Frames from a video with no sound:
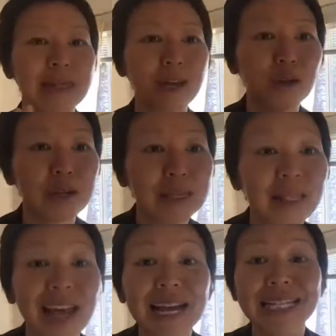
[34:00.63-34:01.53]
that you didn't
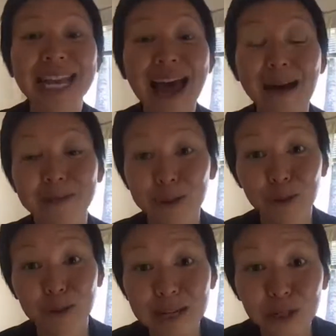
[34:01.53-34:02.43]
like is absolutely